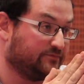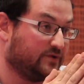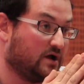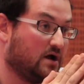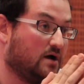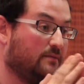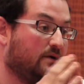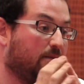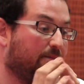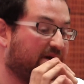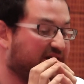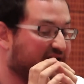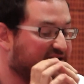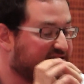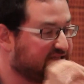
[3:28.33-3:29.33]
But
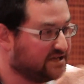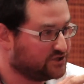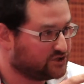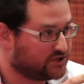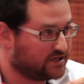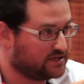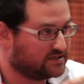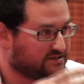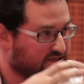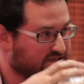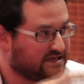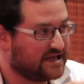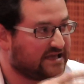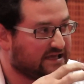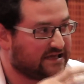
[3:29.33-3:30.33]
in addition to
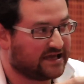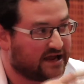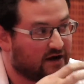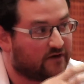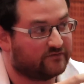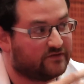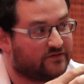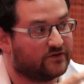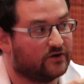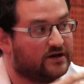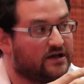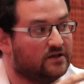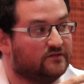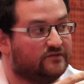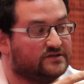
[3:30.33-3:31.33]
taking care of the 30
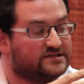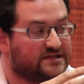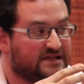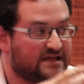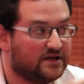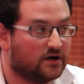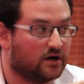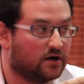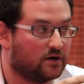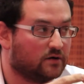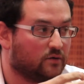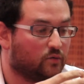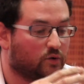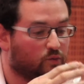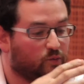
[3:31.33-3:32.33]
elephants
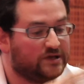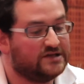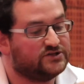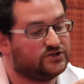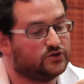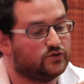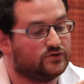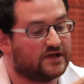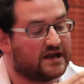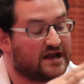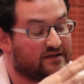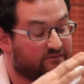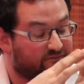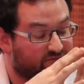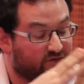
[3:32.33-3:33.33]
here, what we do that
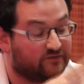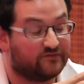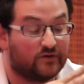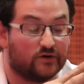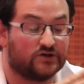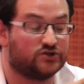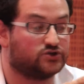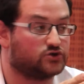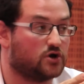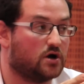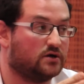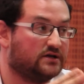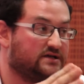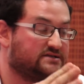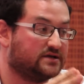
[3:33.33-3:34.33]
I feel very
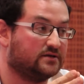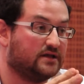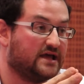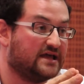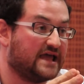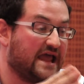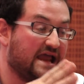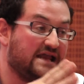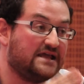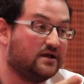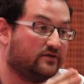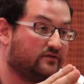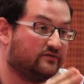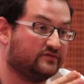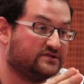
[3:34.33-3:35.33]
strongly is unlike any
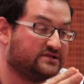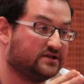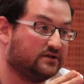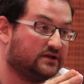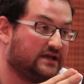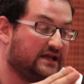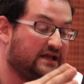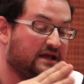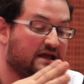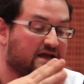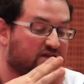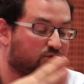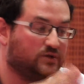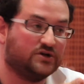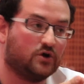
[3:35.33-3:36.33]
other facility
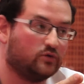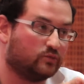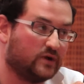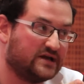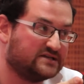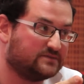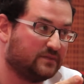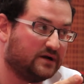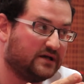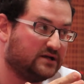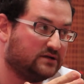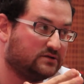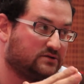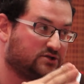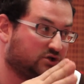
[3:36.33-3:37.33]
is we don't raise
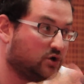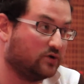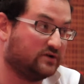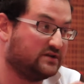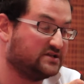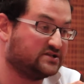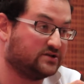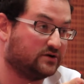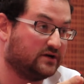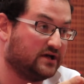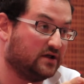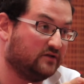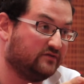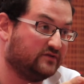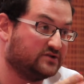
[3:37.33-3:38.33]
money to go to these 30
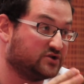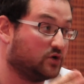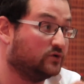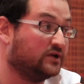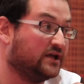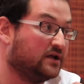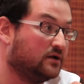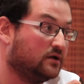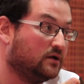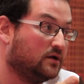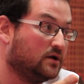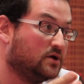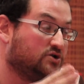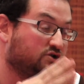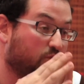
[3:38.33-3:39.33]
elephants only.
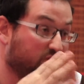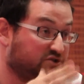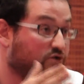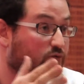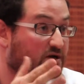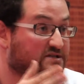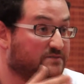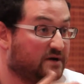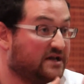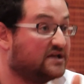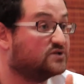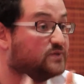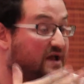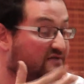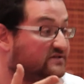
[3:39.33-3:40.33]
So we do raise money
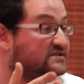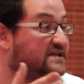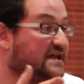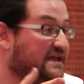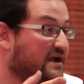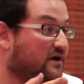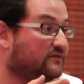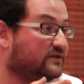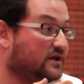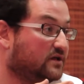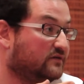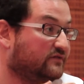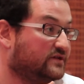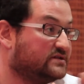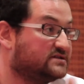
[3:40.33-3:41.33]
because we have to take care of the
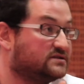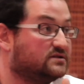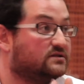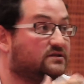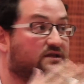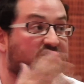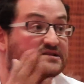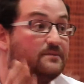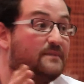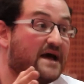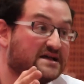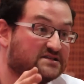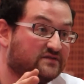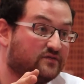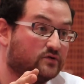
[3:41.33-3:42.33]
elephants. It's a
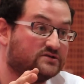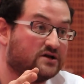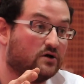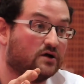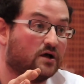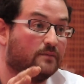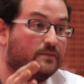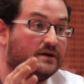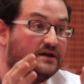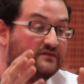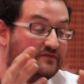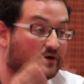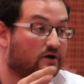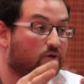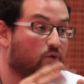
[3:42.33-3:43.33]
massive hotel company,
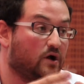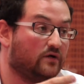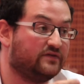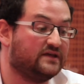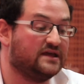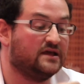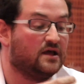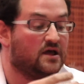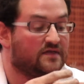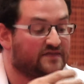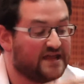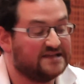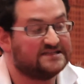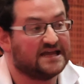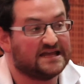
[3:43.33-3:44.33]
very wealthy.
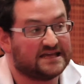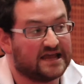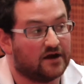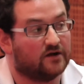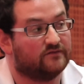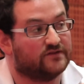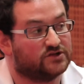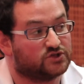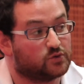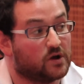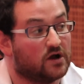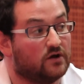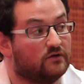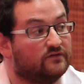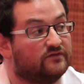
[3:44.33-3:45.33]
They take care of the
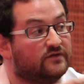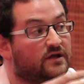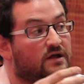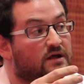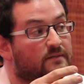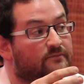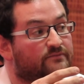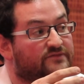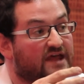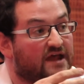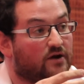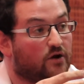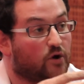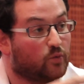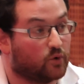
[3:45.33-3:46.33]
12
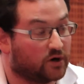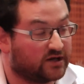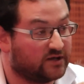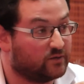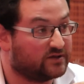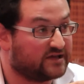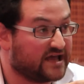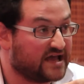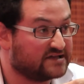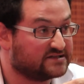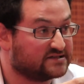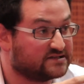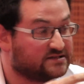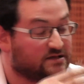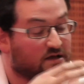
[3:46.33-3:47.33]
that are working with
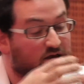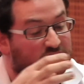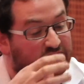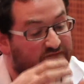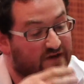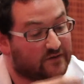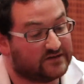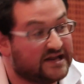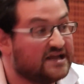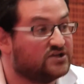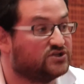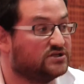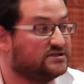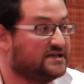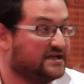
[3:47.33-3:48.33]
guests. The
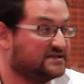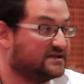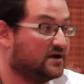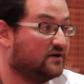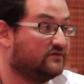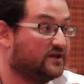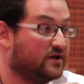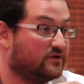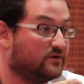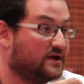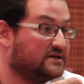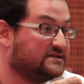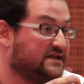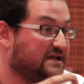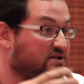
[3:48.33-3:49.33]
foundation takes care of the other
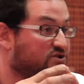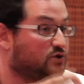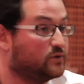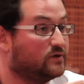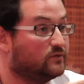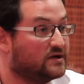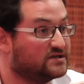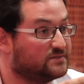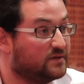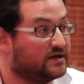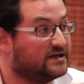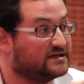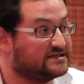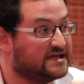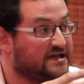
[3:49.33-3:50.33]
18, so we raise
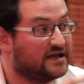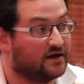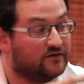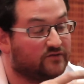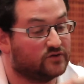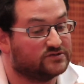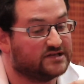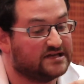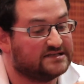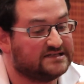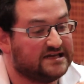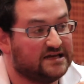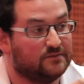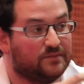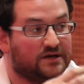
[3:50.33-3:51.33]
money to take care of those
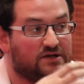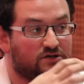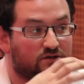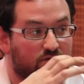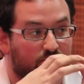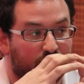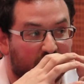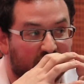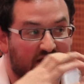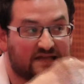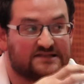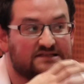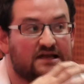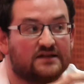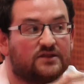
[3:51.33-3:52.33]
18, but
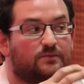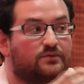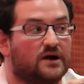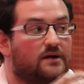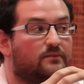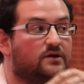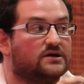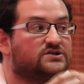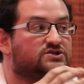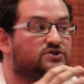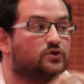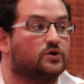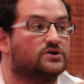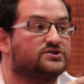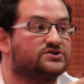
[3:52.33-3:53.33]
that's not the primary
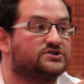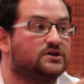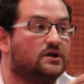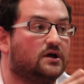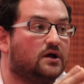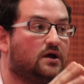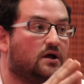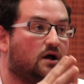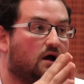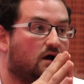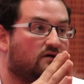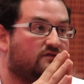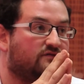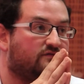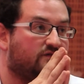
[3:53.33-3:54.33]
source
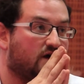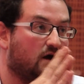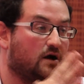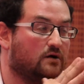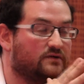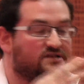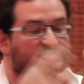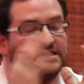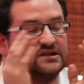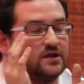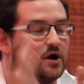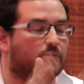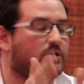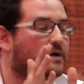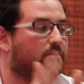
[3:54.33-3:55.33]
of that's not
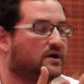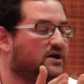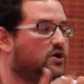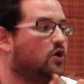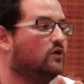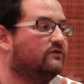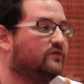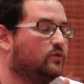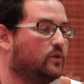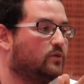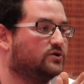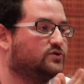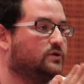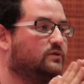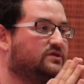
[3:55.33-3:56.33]
our primary goal for what
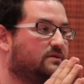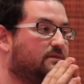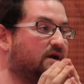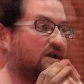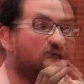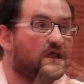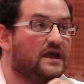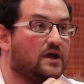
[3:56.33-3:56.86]
we're doing with the money.